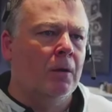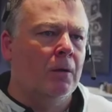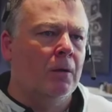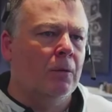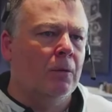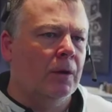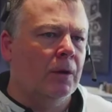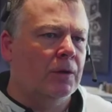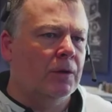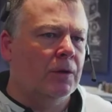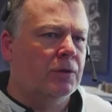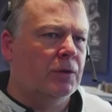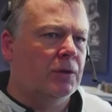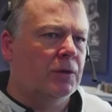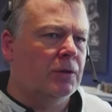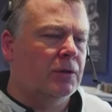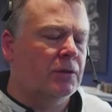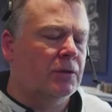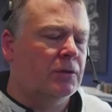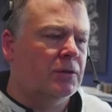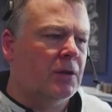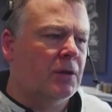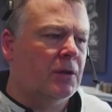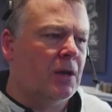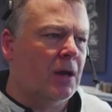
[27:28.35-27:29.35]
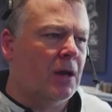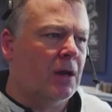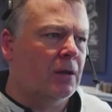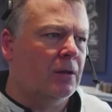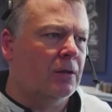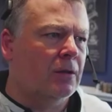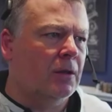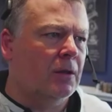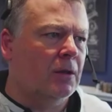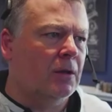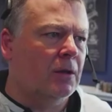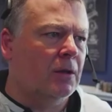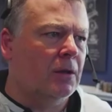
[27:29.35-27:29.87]
which is kind of
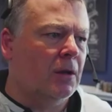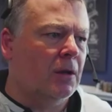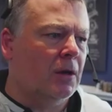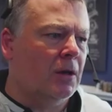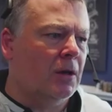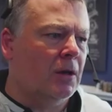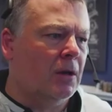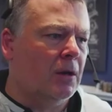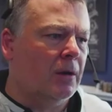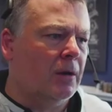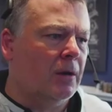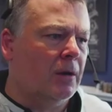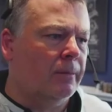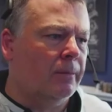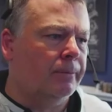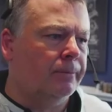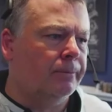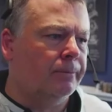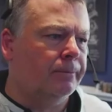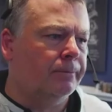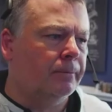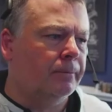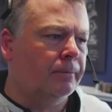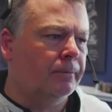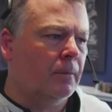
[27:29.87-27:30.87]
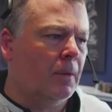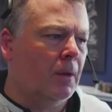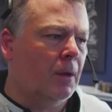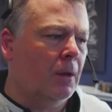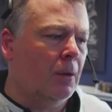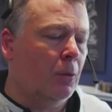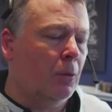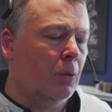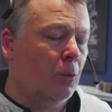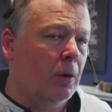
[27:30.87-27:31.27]
it